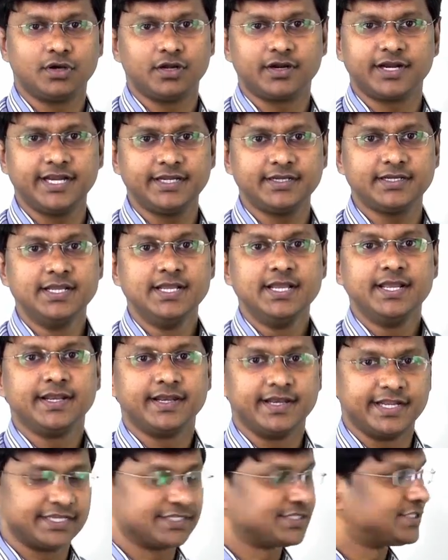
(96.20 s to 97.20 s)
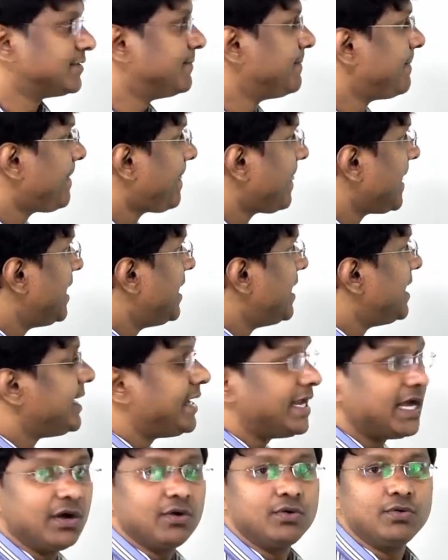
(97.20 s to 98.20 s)
all right? Next.
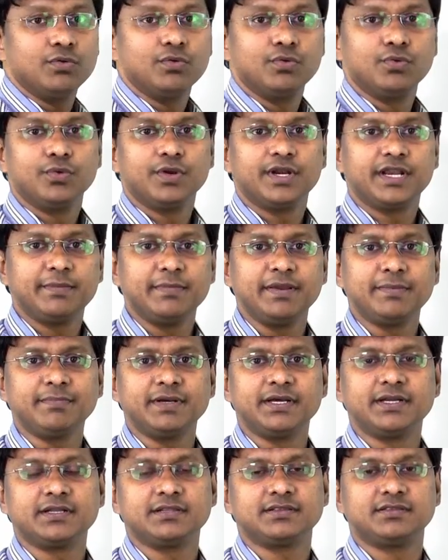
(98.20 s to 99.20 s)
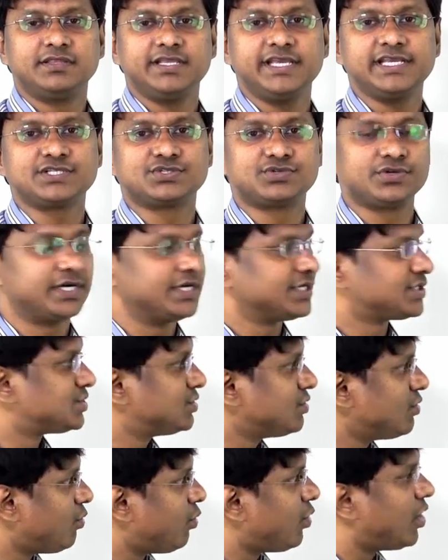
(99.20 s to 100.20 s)
Now, remember these
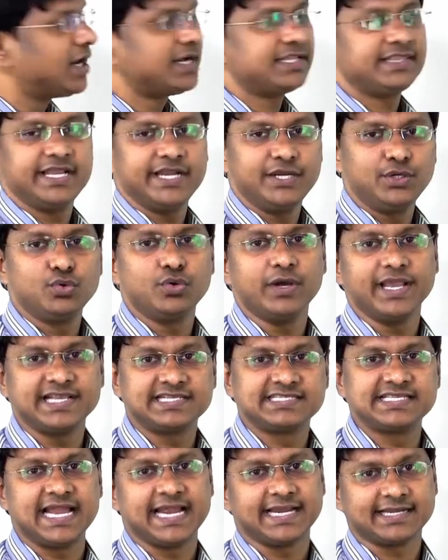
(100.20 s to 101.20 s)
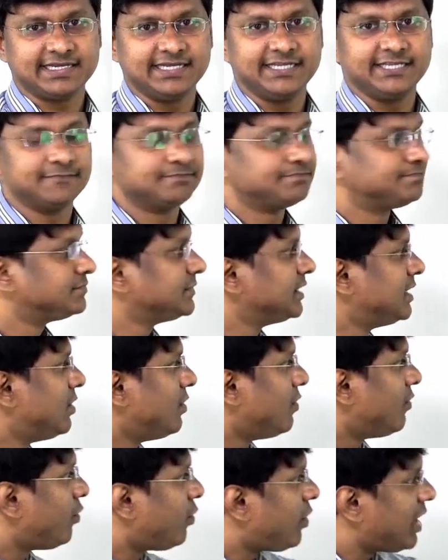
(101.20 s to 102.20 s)
drugs, what they do exactly?
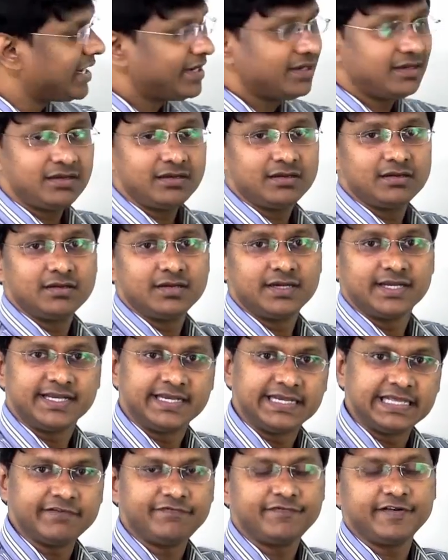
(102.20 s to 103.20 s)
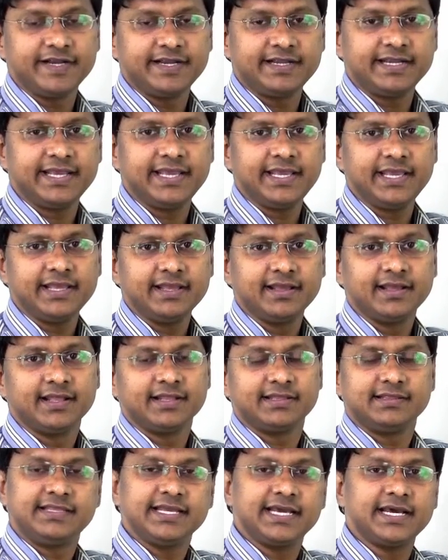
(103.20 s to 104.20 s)
One, definitely
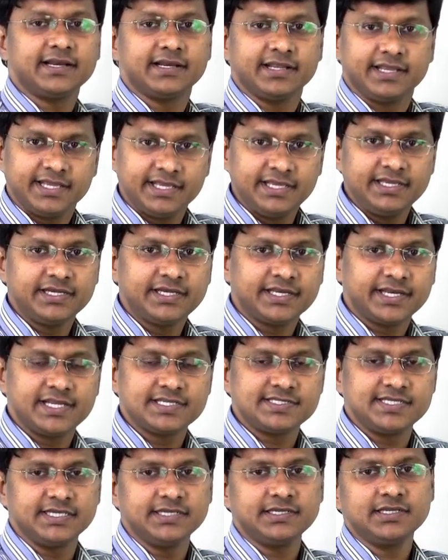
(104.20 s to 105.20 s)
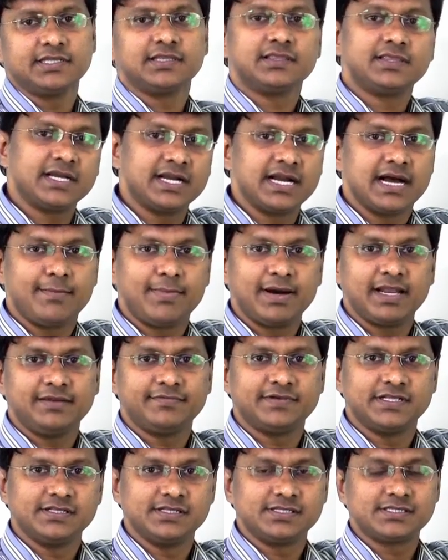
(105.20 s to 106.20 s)
they are increasing the GABA
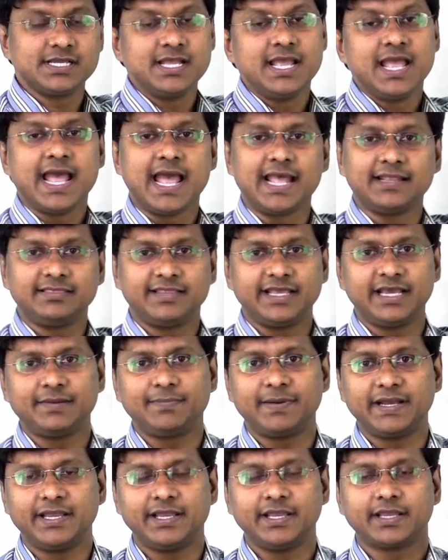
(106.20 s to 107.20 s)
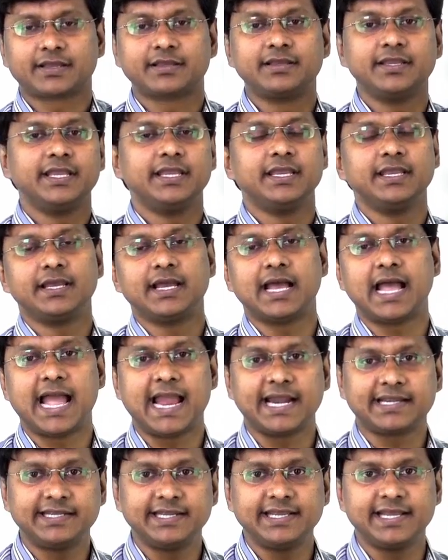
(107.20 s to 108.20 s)
levels and thereby
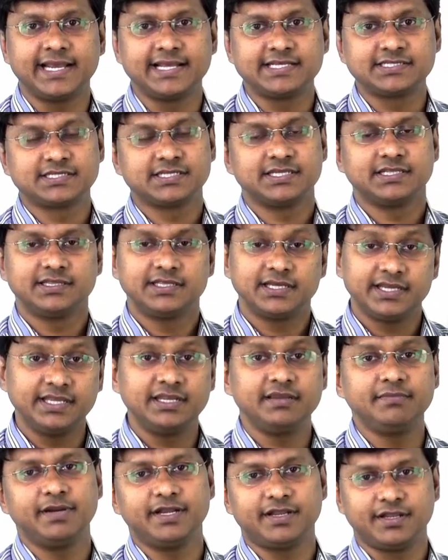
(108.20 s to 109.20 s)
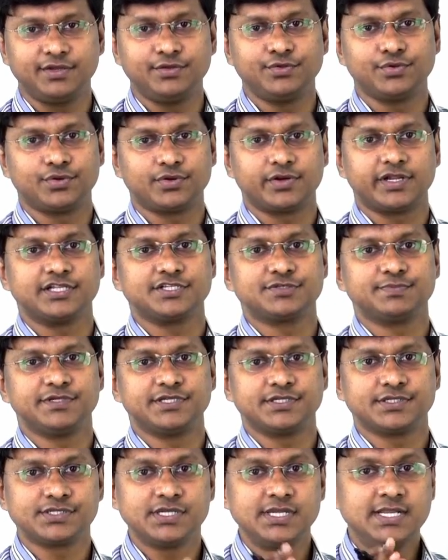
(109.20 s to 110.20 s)
acting as the inhibitory
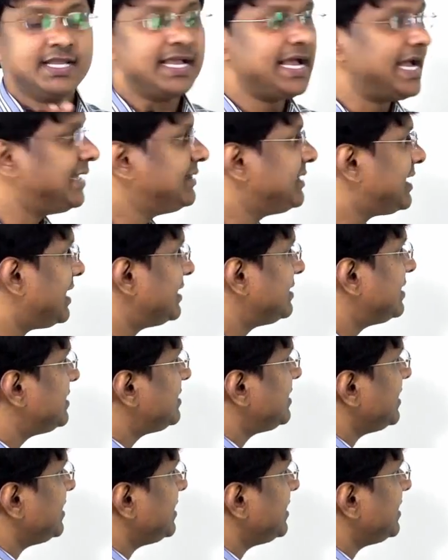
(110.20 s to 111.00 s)
neurotransmitters. And the other